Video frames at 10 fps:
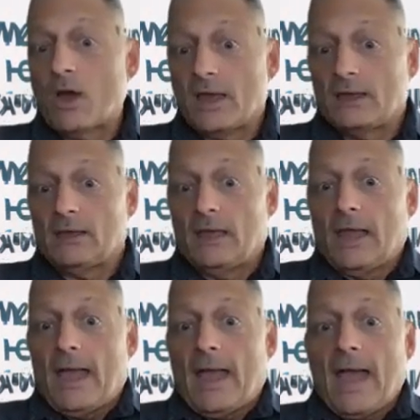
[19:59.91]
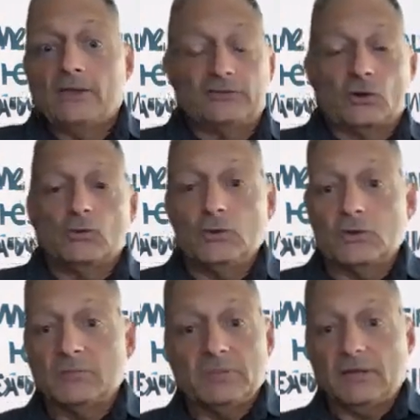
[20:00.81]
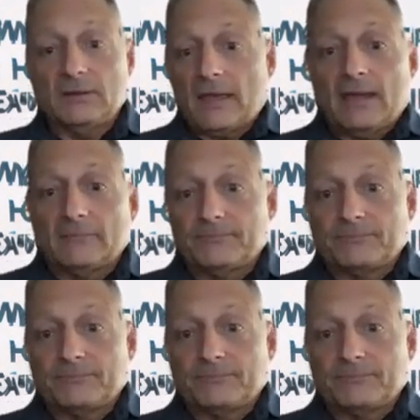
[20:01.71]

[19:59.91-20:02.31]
way. And so you can be,